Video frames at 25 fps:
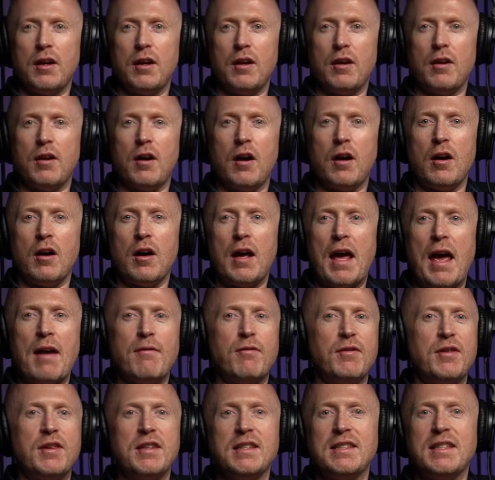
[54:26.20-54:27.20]
uh,
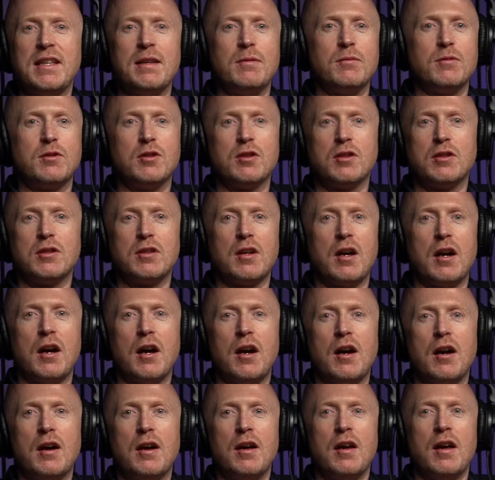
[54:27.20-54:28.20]
everything seems just
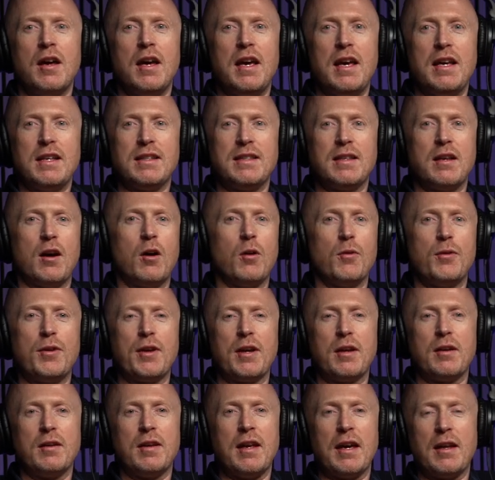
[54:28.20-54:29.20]
it's the whole
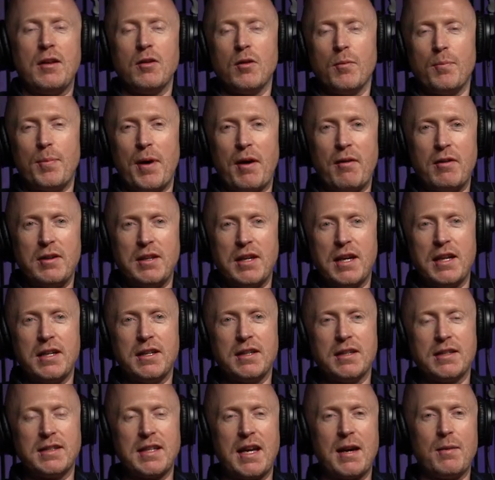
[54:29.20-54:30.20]
thing, yeah, not burying your head
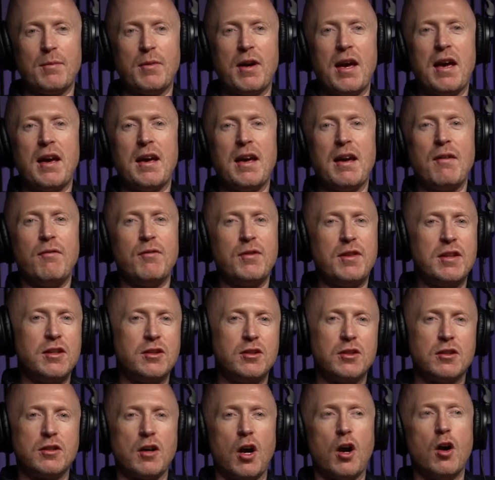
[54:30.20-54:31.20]
in the sand, but
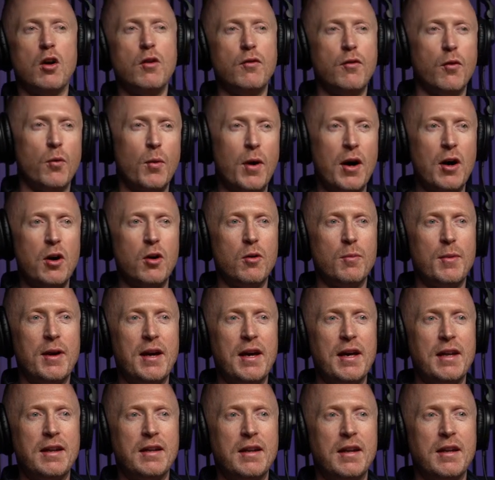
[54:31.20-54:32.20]
everything's just
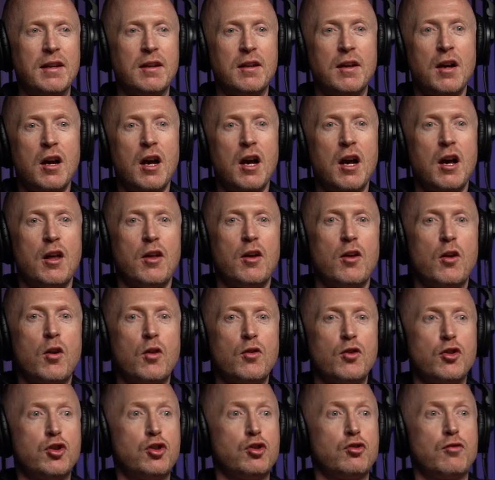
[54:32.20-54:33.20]
overwhelming and
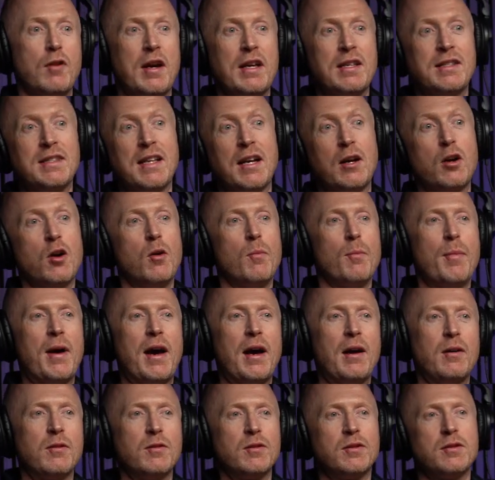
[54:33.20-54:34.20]
the stress then
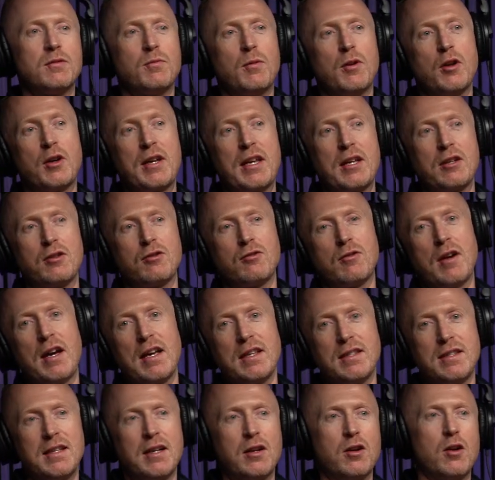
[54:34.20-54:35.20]
compounds. When I get
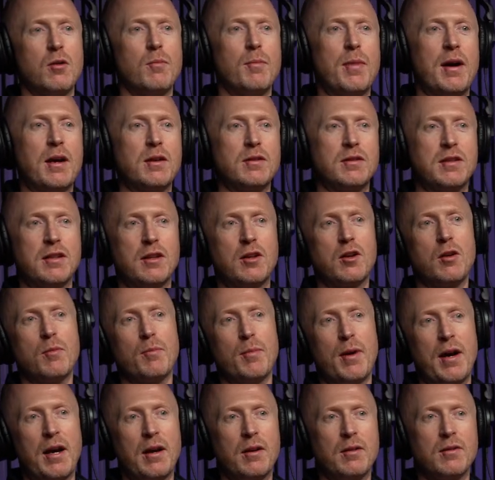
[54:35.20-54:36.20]
stressed, it compounds and it
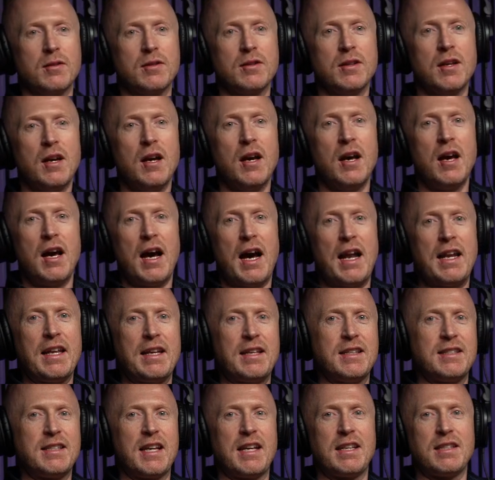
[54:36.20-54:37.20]
compounds. And it
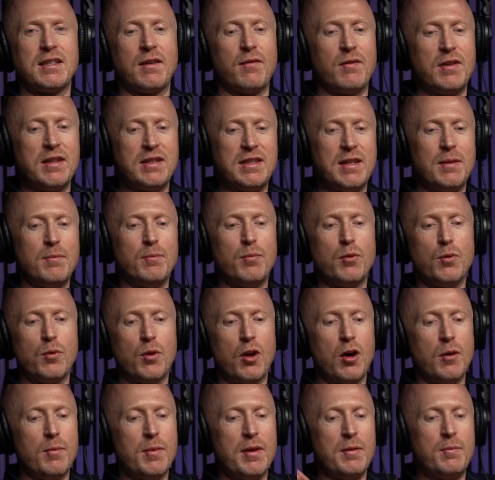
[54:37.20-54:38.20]
can take something simple
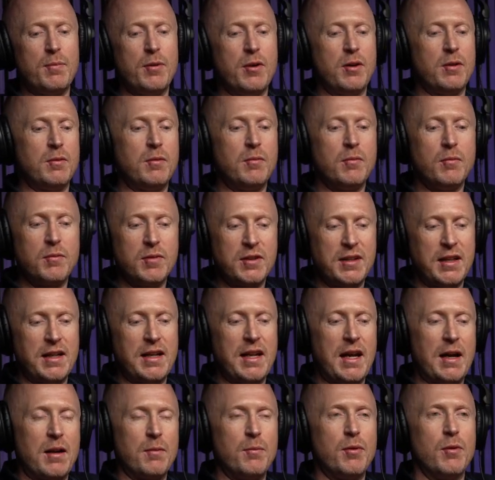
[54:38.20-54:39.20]
like me putting sitting
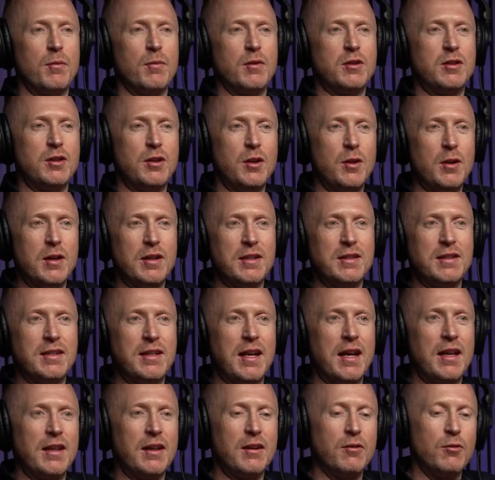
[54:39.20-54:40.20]
down and putting my to-do list
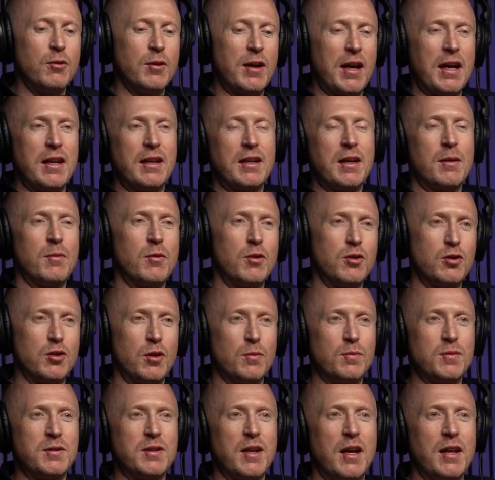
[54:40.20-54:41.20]
together or getting a couple of
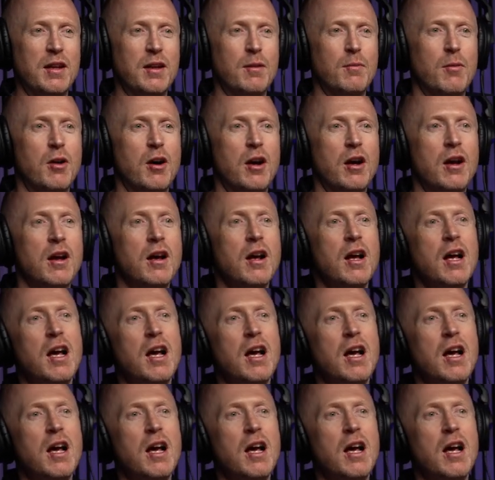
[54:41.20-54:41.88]
jobs done. I'm like,